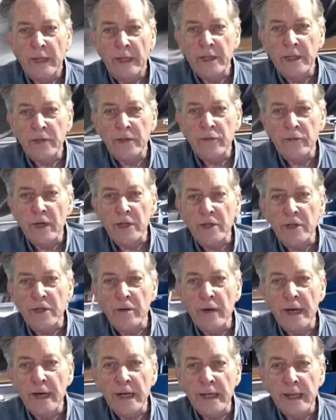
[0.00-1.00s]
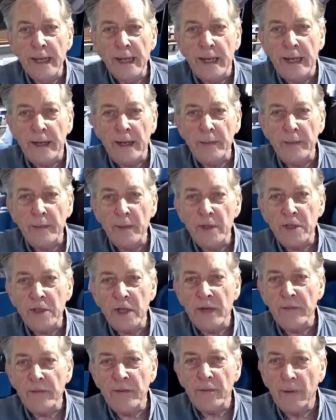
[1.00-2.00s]
They just resurrect that. They must
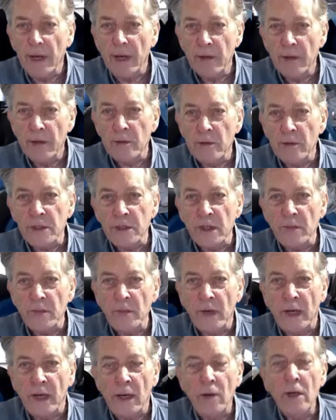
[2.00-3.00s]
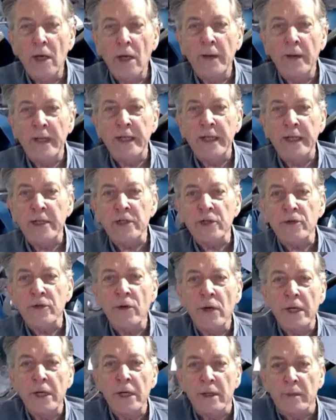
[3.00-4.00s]
have the records somewhere. Oh no, they
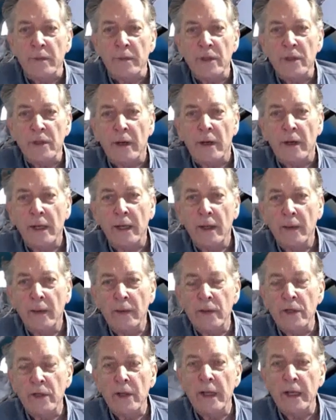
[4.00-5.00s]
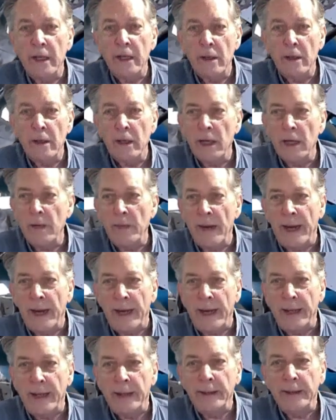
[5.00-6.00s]
destroyed them, sorry. So they can't go
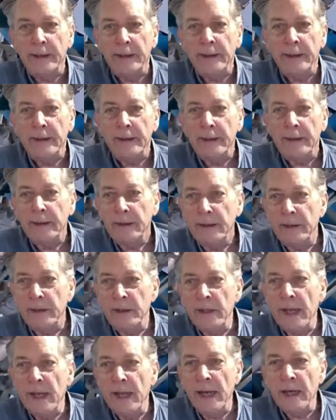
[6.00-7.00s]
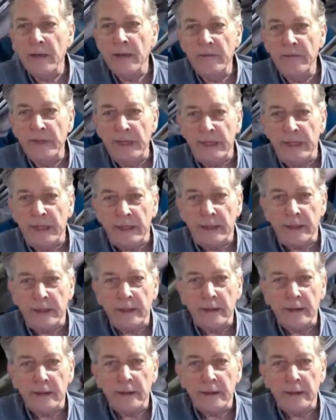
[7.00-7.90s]
back. Isn't that convenient?